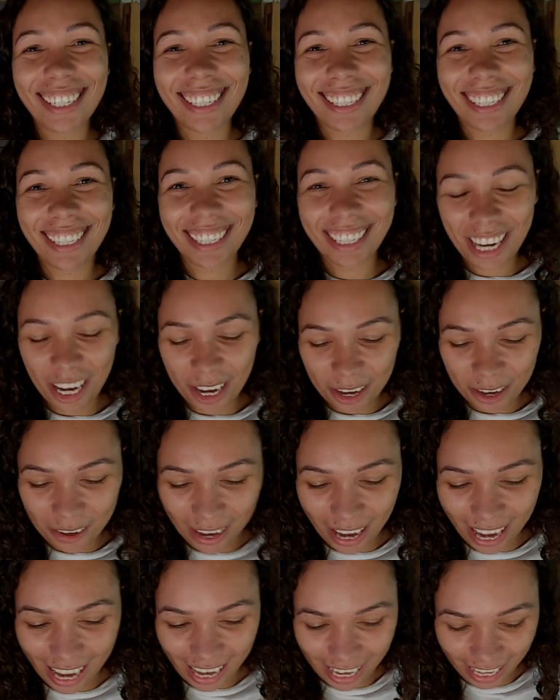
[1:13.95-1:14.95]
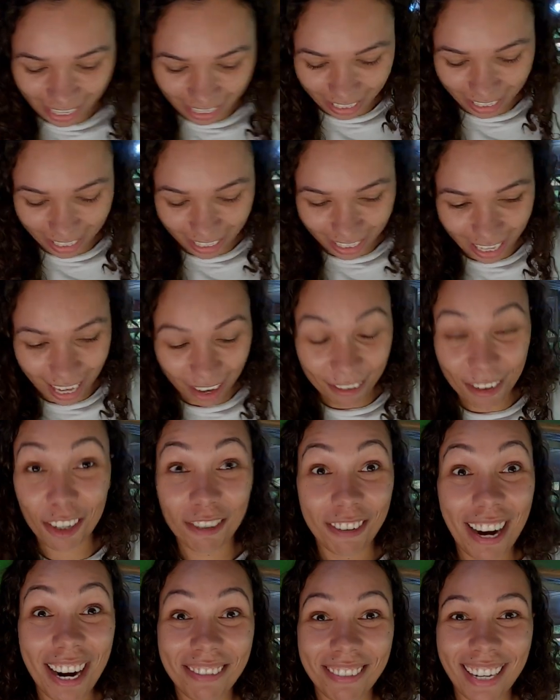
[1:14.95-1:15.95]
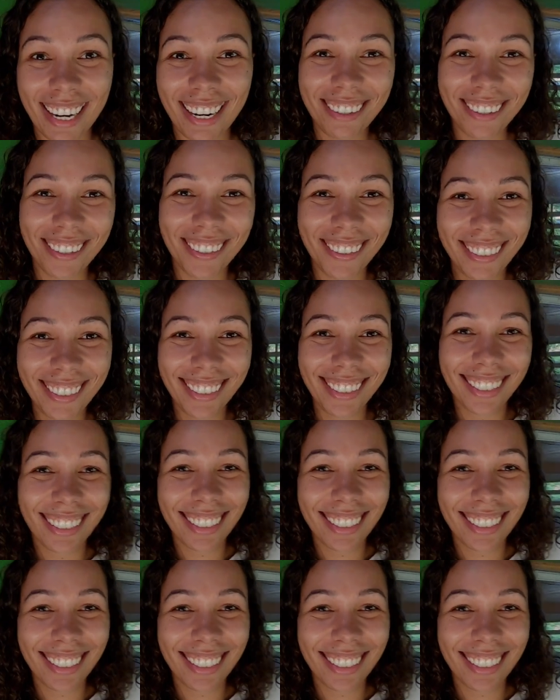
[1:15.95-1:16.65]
we're just gonna go and have a look around now.